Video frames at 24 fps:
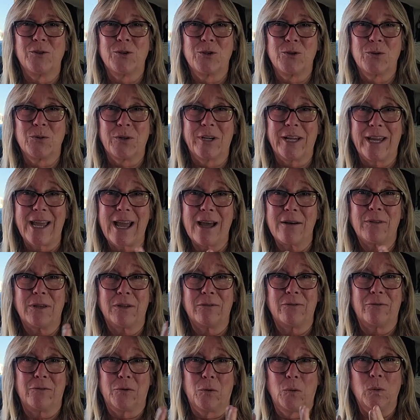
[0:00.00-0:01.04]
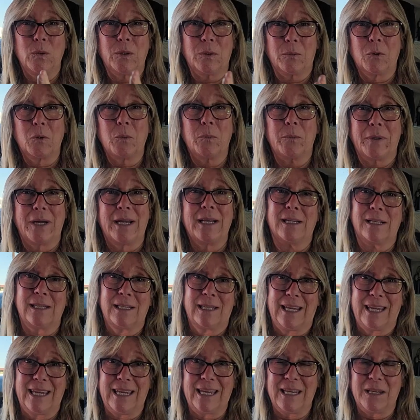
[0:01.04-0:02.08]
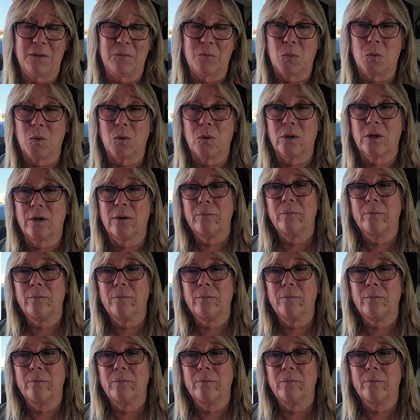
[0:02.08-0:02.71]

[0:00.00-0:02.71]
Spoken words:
to have the foldable panel anymore.